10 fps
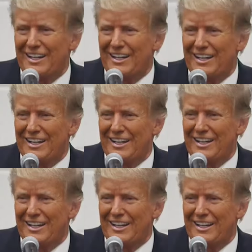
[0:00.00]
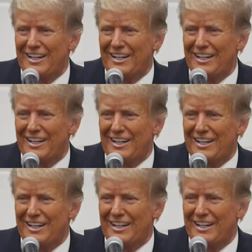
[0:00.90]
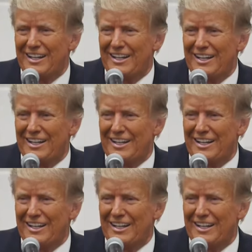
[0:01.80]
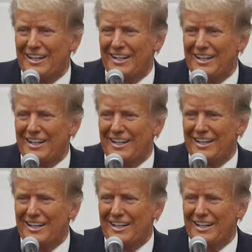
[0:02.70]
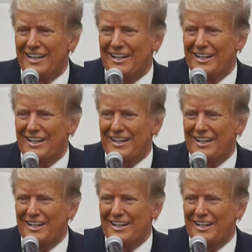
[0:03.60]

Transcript: No words are spoken by the person on screen.